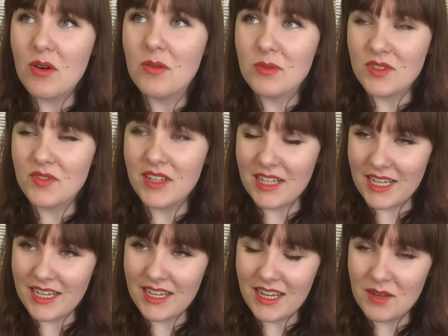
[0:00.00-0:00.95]
I was
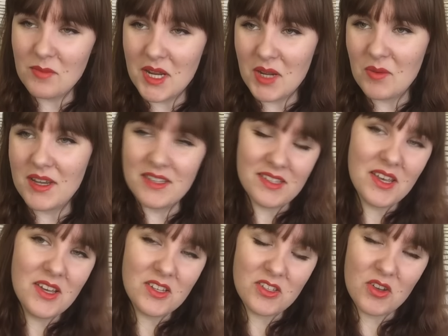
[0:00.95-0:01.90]
feeling in many ways.
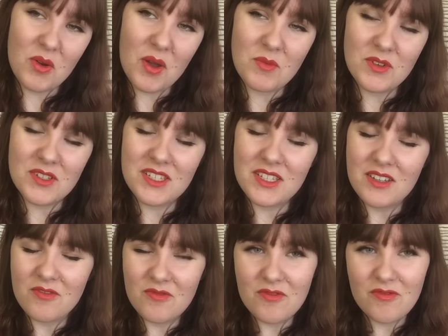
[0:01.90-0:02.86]
So it was
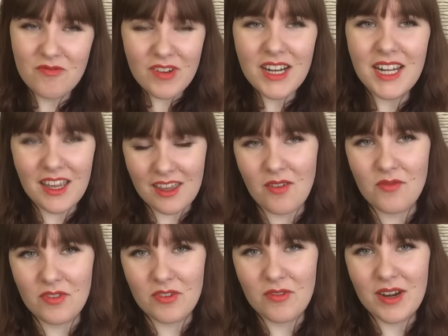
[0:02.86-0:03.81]
really a
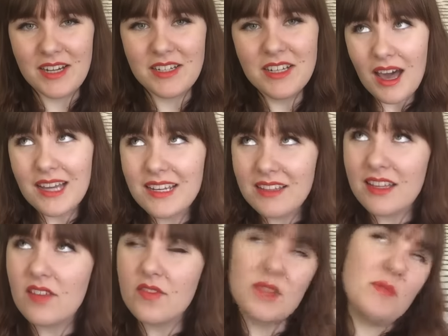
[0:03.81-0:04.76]
comfort read. I didn't
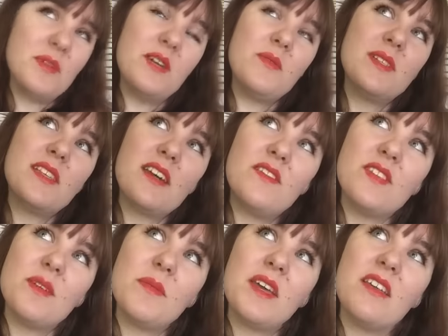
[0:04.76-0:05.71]
love it, but it was kind of
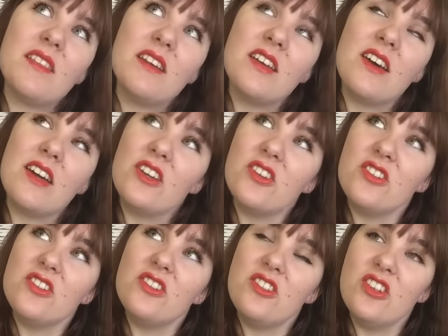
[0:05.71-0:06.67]
something that I
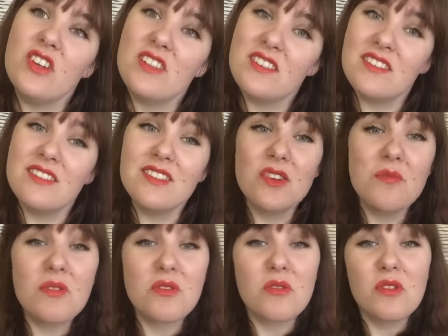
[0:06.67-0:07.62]
could just
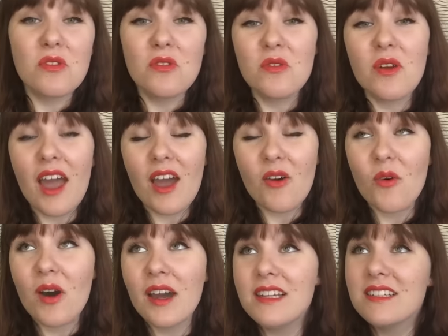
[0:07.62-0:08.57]
zoom through
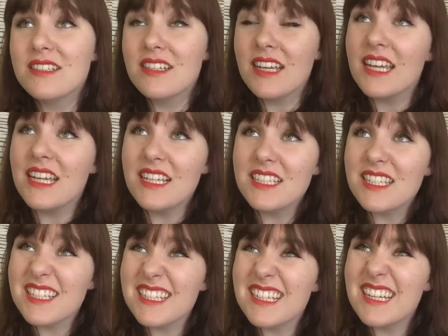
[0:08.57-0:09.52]
quite
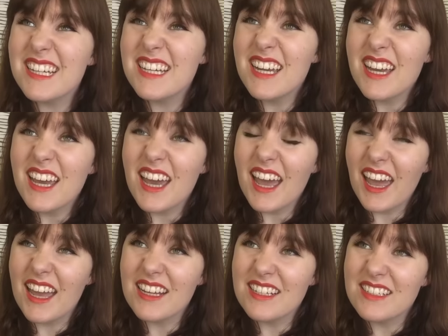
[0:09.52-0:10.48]
easily,
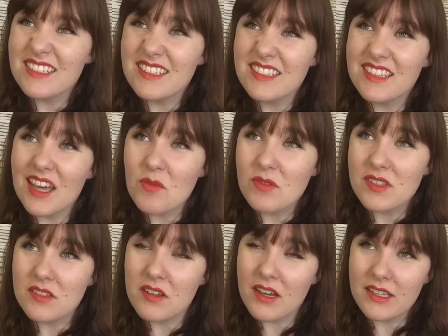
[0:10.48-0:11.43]
and that
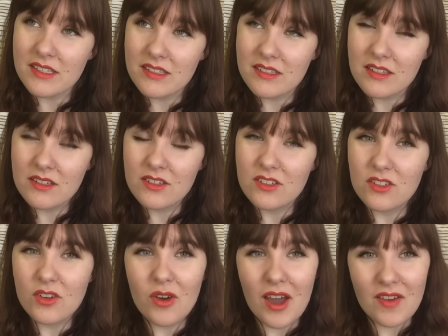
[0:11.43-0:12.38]
was nice
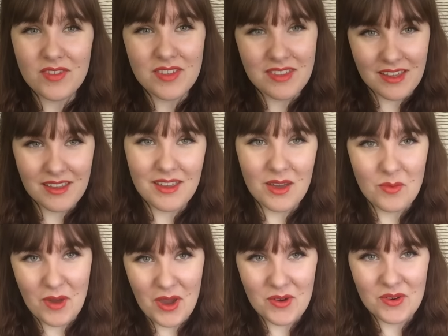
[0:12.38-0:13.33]
to not have to think
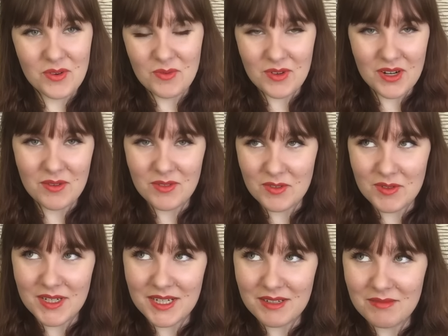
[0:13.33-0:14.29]
about what I was
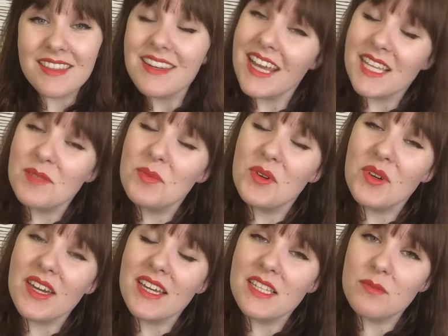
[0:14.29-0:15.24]
reading. The next
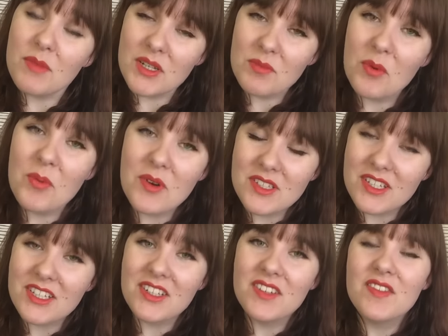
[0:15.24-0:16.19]
book is much more
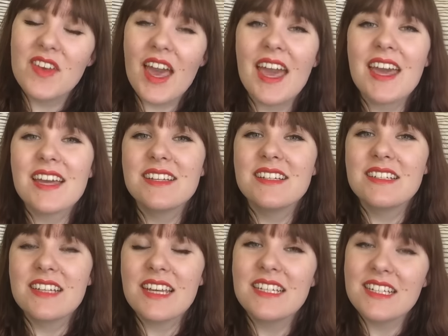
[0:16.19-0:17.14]
positive,
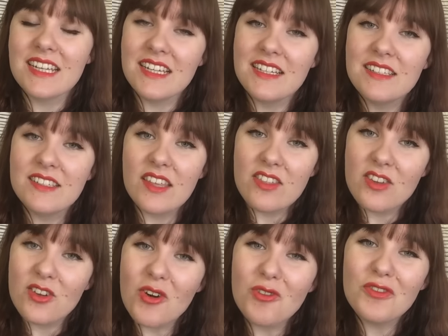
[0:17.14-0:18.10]
and it is
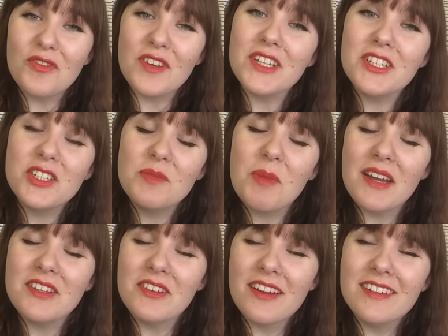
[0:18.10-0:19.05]
The Goldfinch
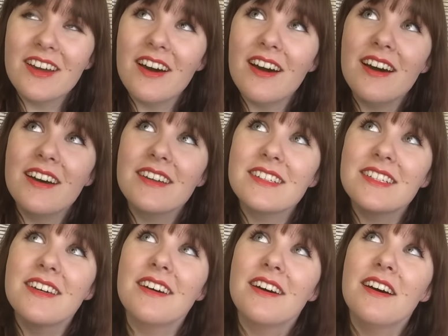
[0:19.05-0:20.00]
by Donna
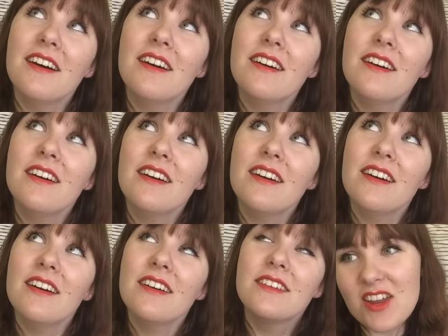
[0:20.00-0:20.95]
Tartt. Ah.